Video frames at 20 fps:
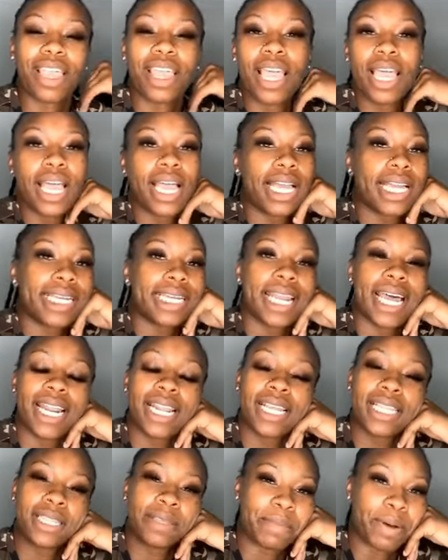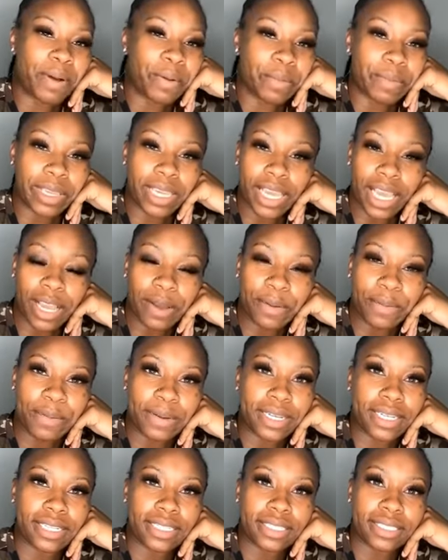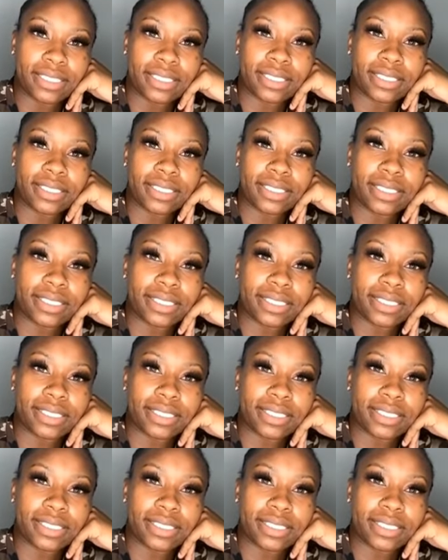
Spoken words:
Not at the moment. I wish.